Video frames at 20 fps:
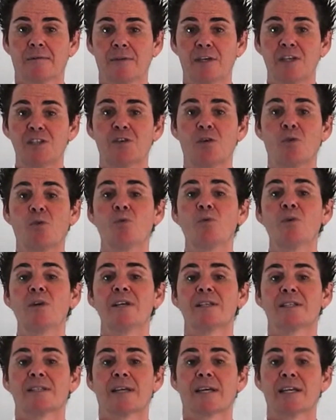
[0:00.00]
is all
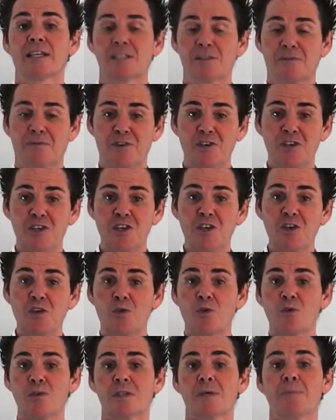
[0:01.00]
it takes for
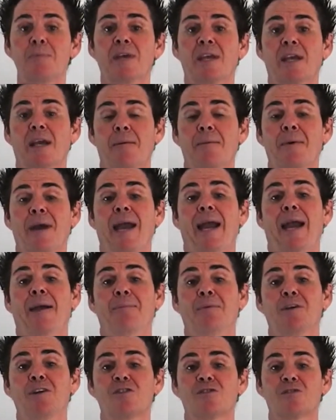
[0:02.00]
you to become a
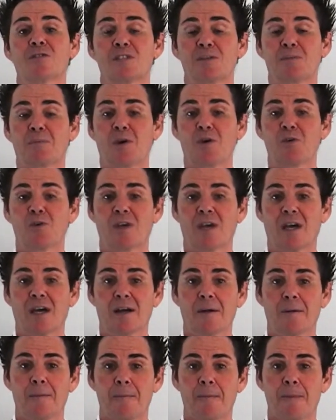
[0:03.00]
happy non-smoker,